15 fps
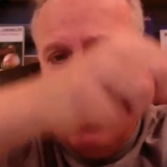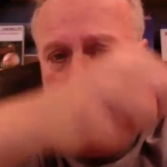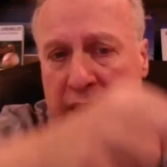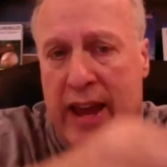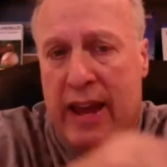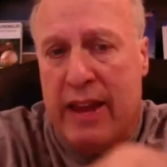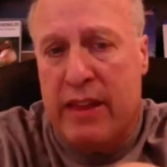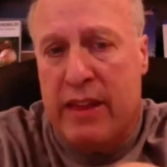
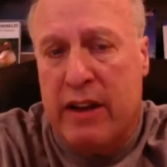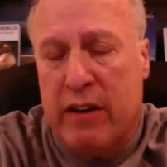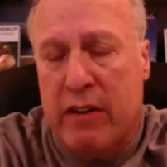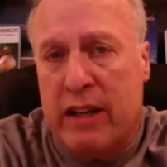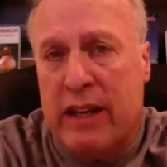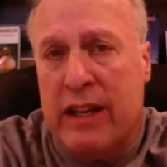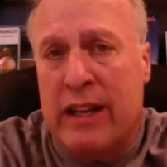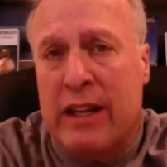and they're
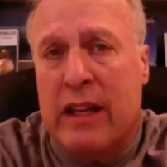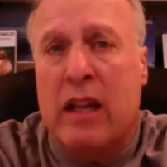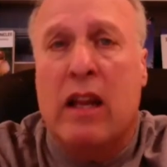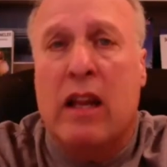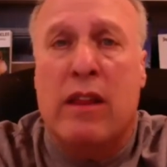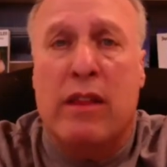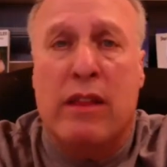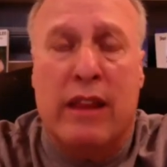in
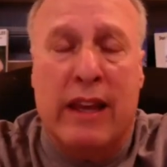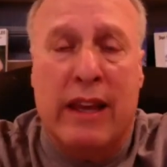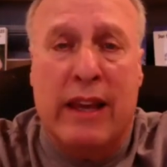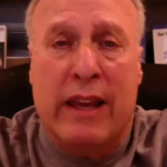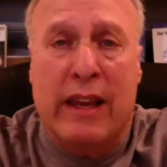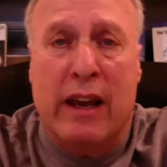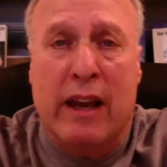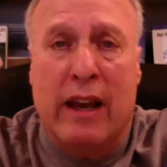
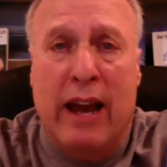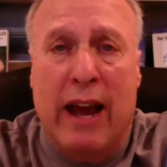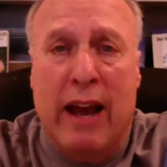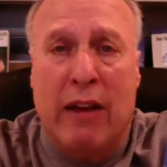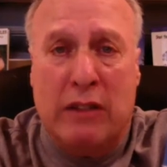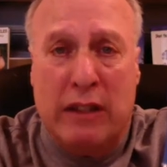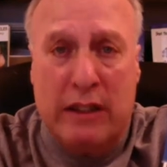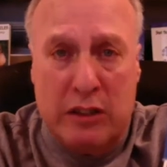the
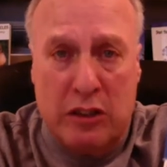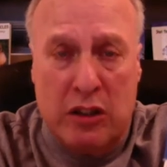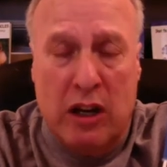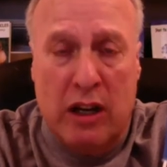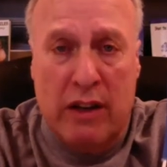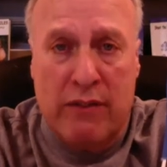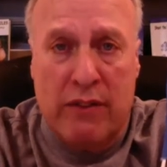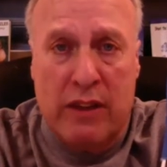outside
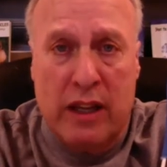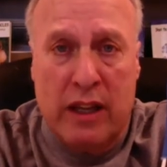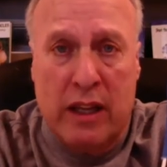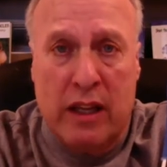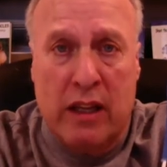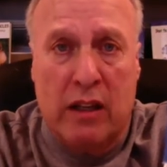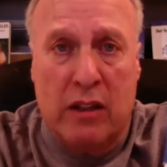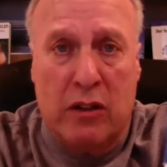of the
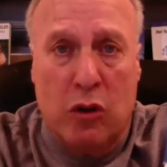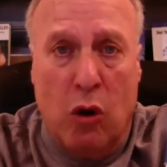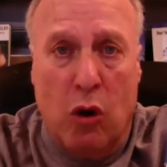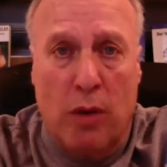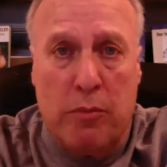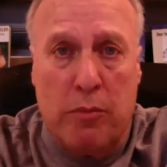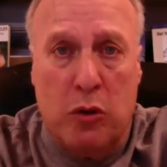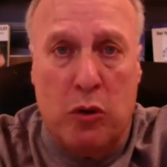
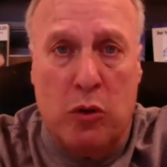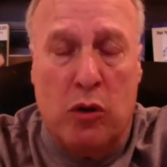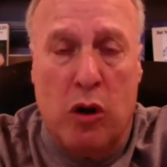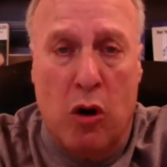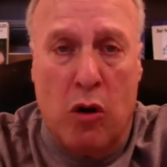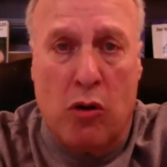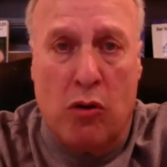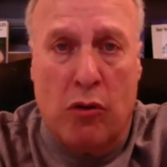tarp too,
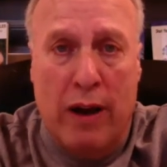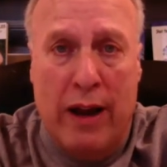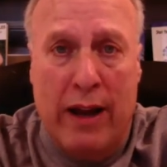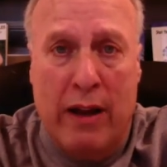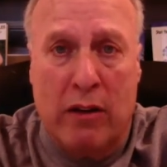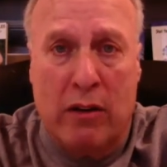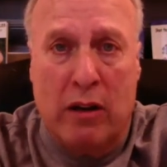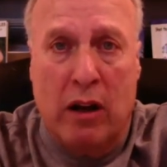going
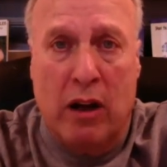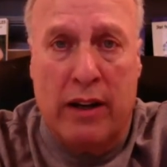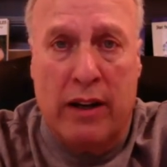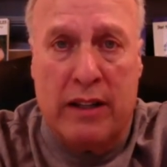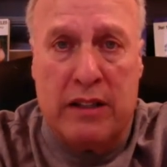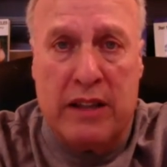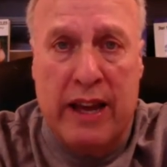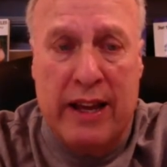around on
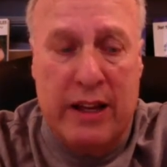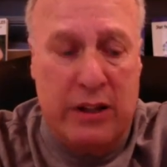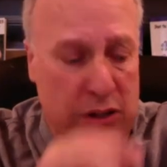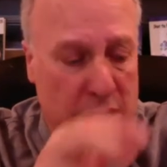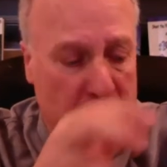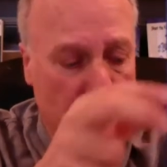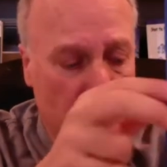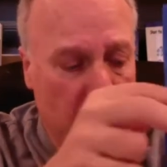its edge.
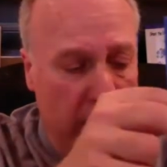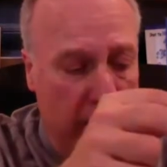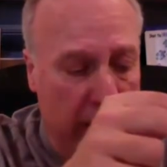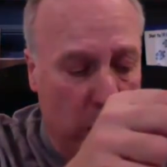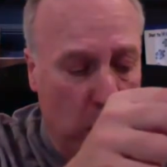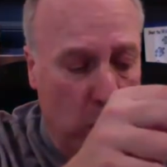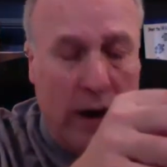And what